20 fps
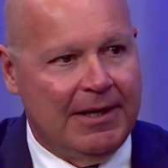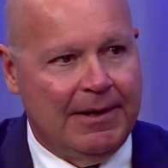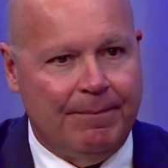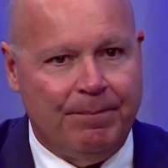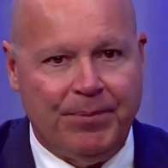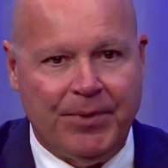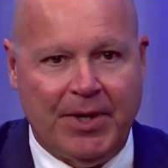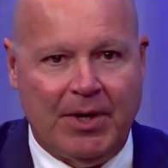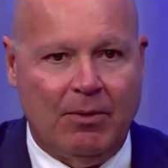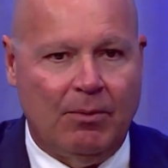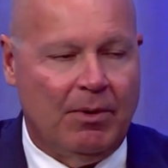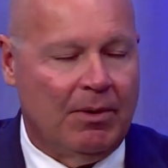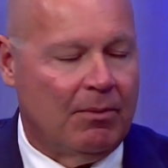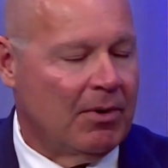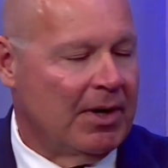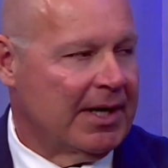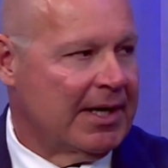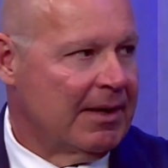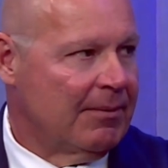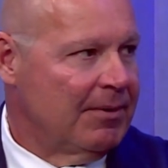we're
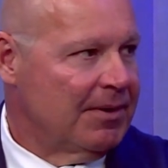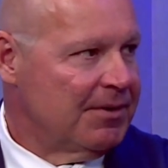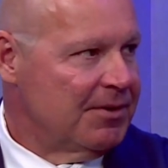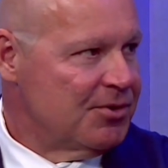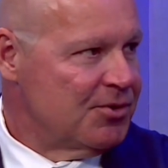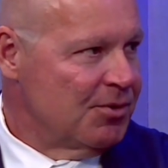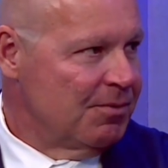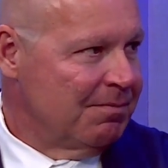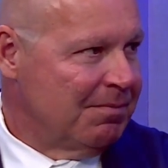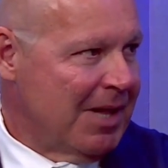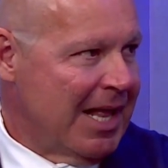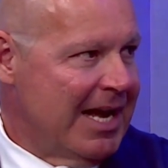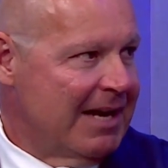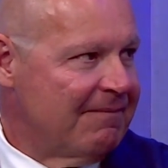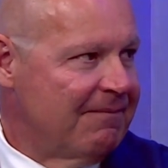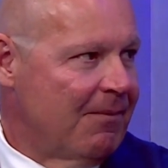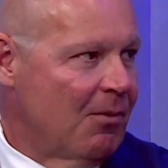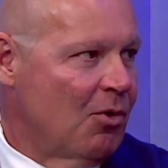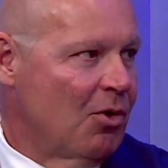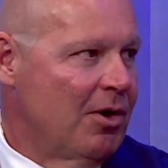working with the Zoom
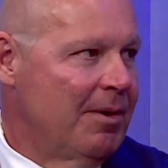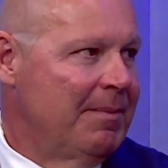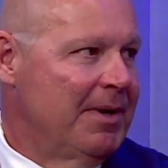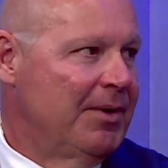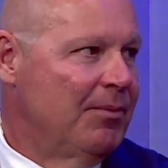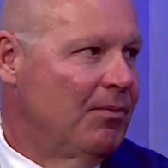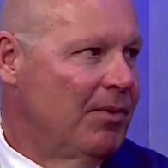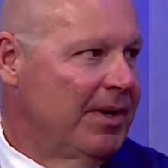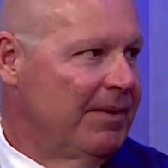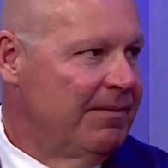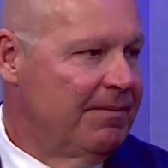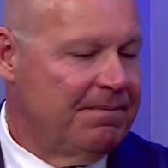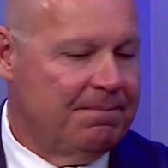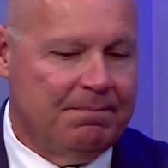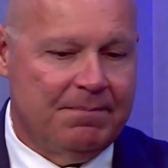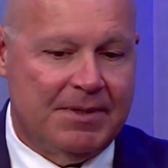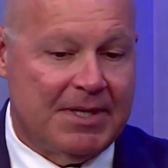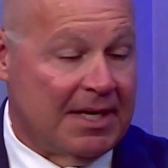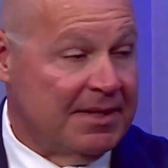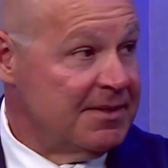platform, and we've
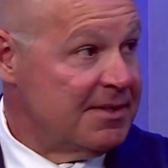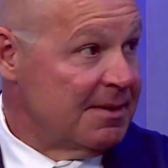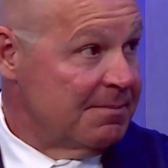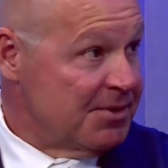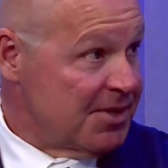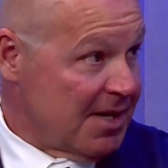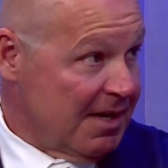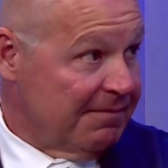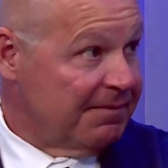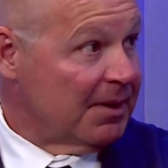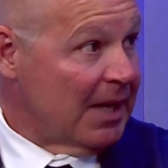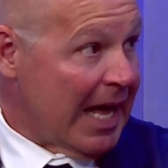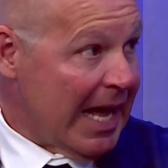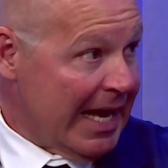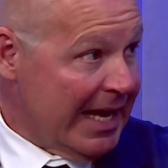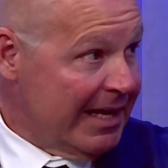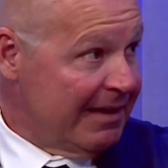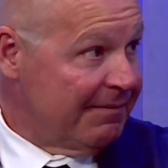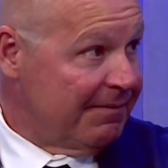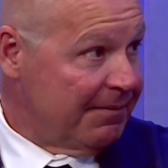done some stuff
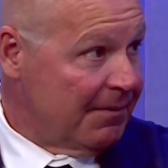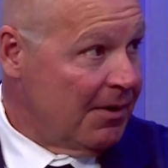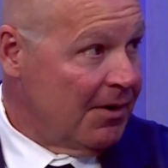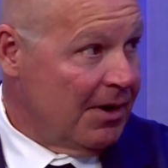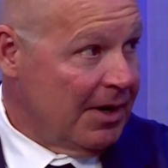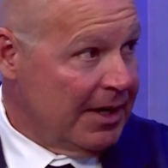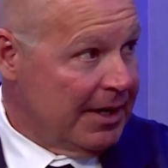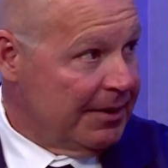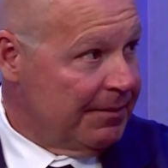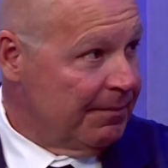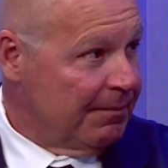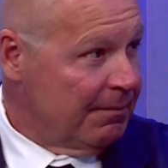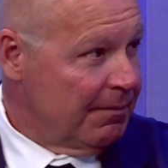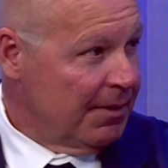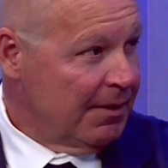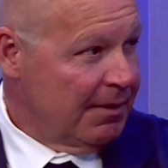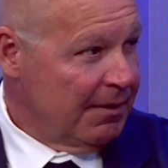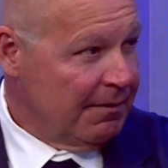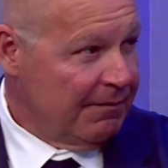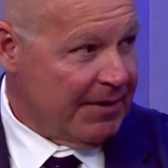live on
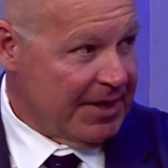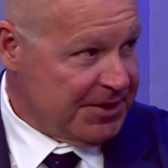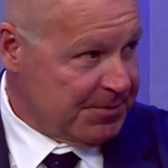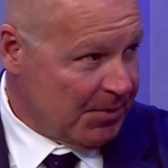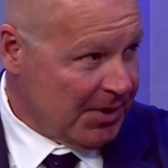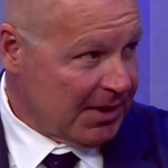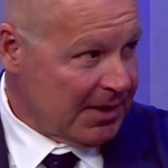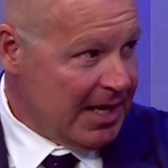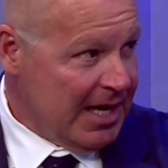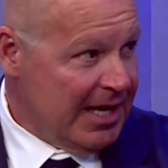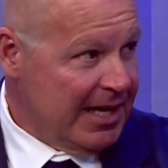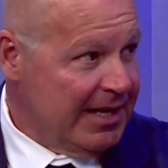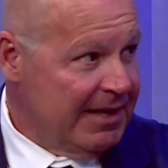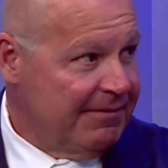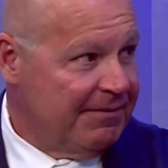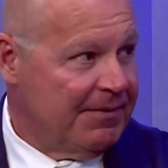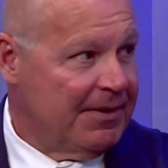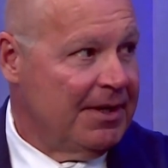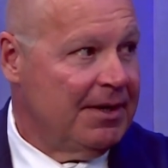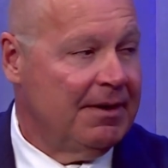Facebook
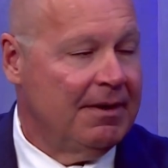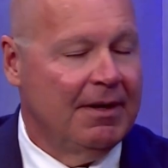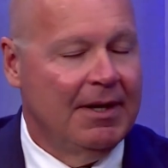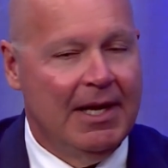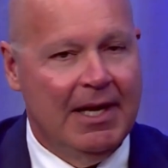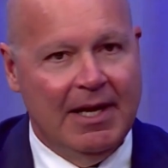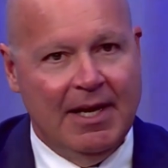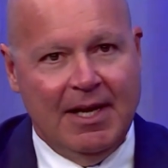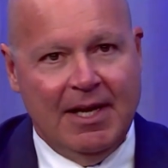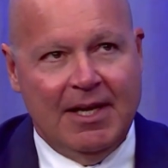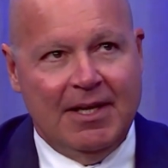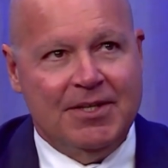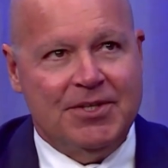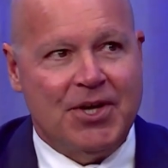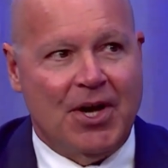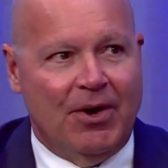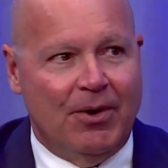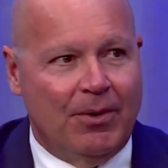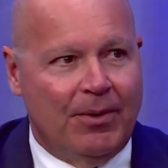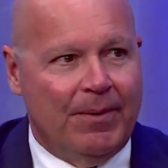Live, and
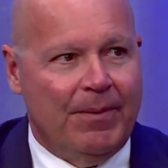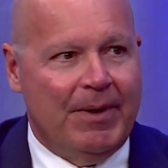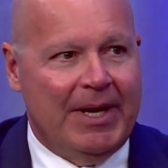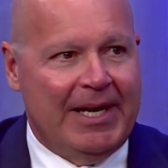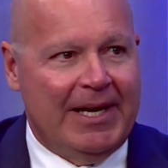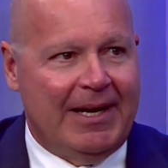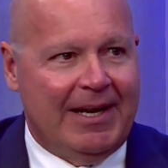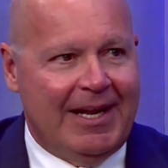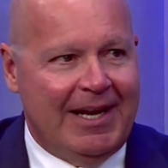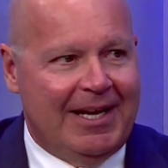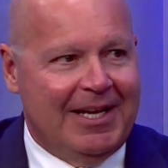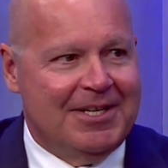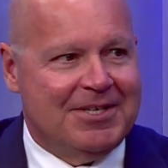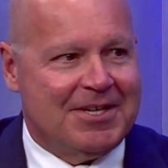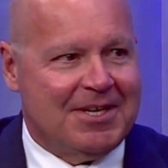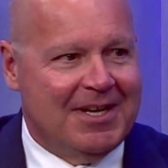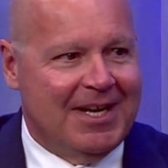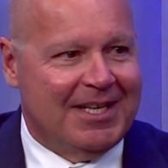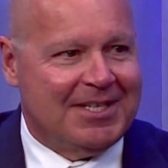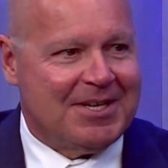so
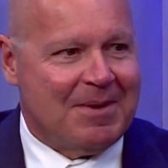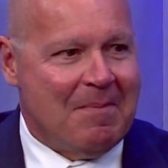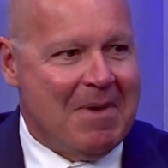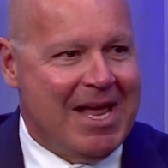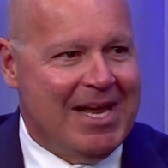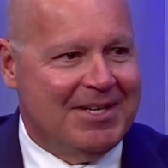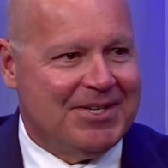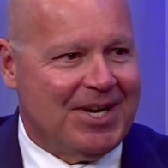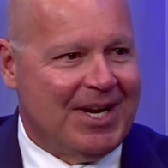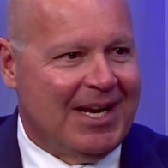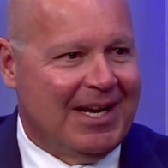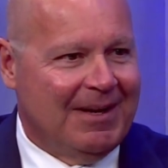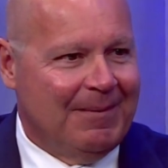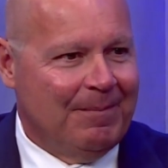it's amazing